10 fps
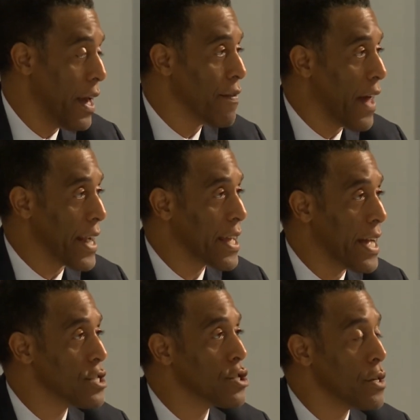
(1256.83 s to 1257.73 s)
and that
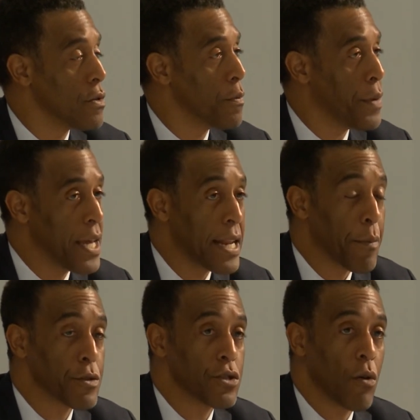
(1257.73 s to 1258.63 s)
gets to being
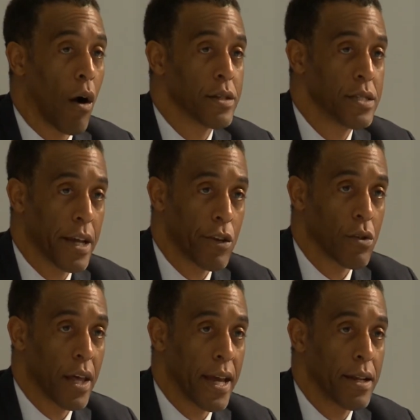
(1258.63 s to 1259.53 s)
able to
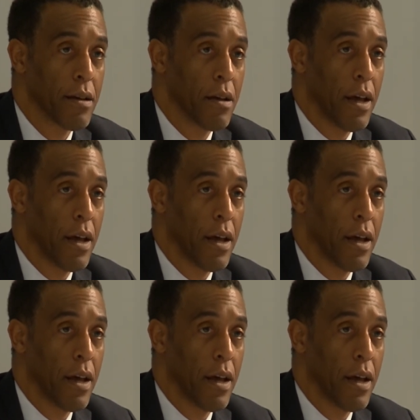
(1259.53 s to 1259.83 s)
articulate